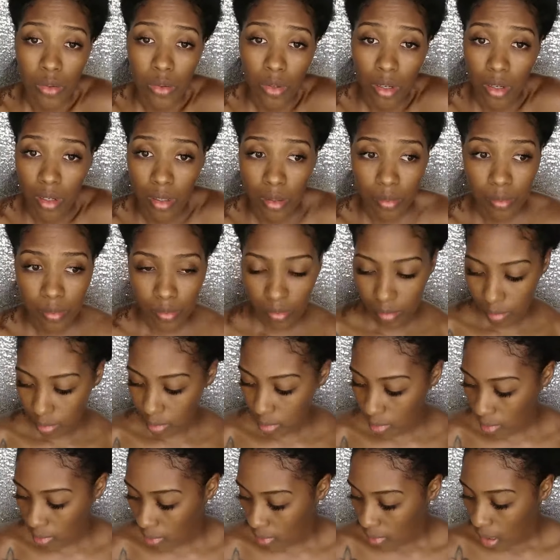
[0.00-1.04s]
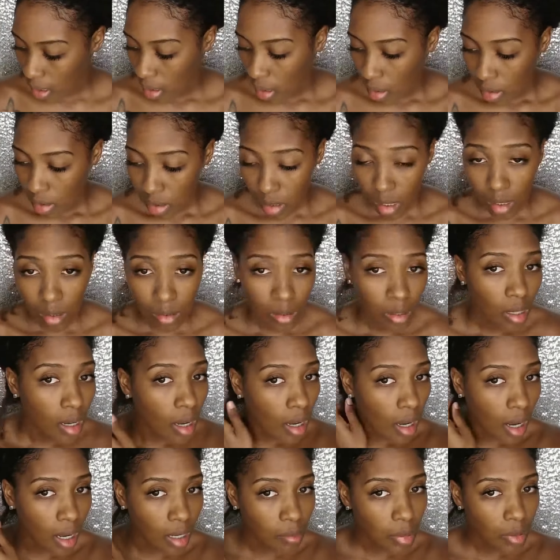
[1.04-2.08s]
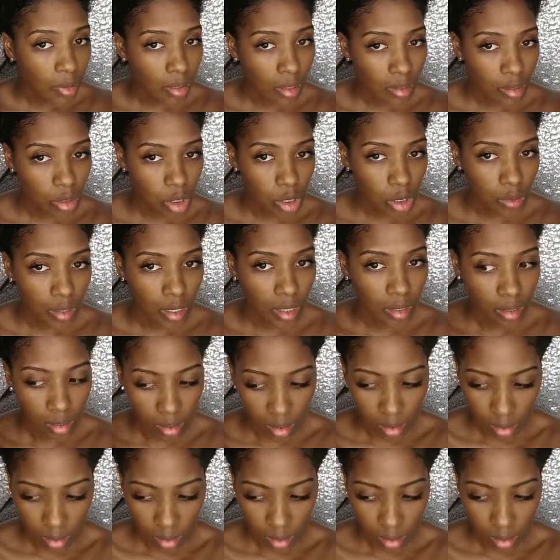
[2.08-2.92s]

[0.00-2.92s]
hair. So I'm pulling out this strand